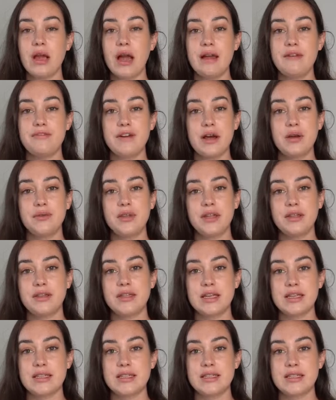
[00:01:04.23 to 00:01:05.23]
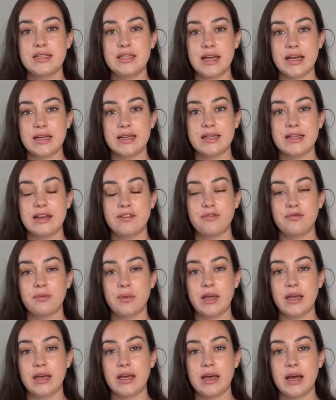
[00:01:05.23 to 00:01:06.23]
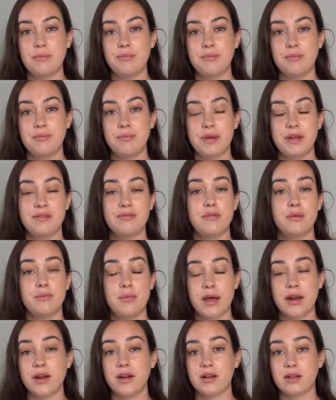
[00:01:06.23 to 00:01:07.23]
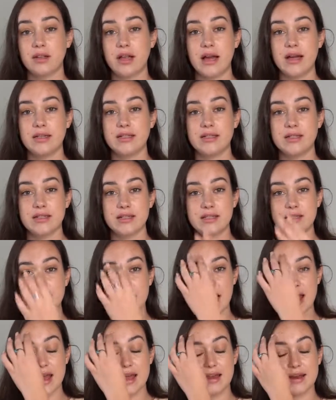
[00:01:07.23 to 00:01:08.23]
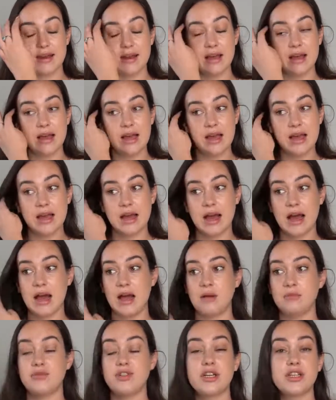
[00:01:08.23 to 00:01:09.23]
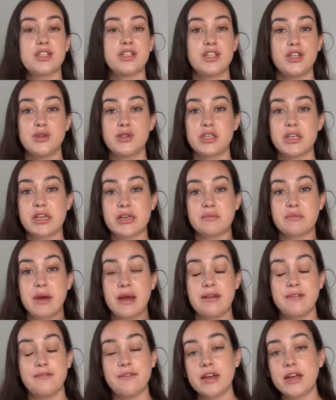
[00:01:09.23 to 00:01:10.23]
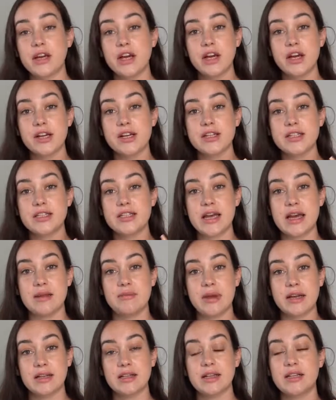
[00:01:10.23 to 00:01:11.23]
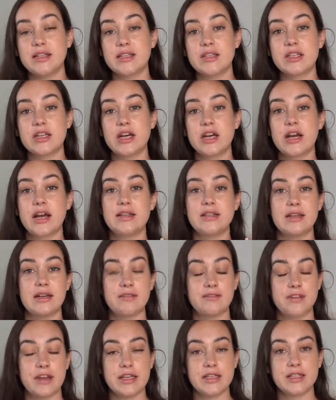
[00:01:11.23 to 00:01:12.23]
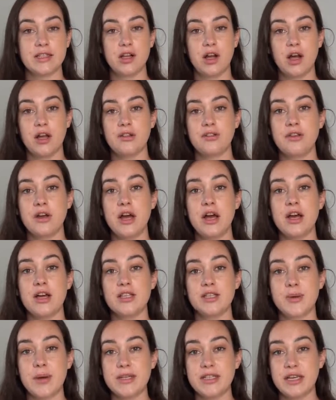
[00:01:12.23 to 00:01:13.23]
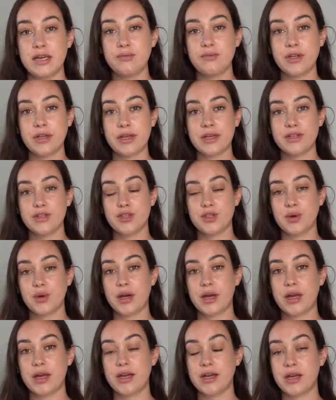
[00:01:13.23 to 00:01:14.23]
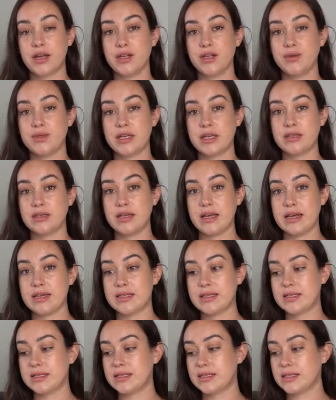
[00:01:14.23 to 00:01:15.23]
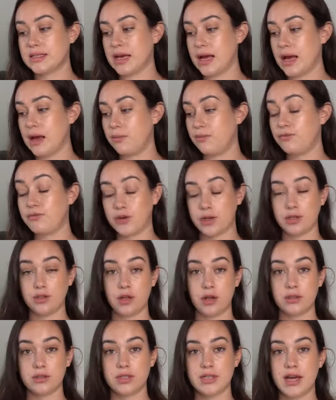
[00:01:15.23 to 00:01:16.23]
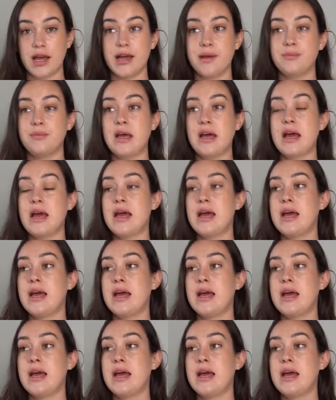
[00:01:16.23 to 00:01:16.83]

I found that this did give me a bit of a better cleanse than um, just using my fingers and my cleanser and then a face cloth. So I did really enjoy using this um, for a long time.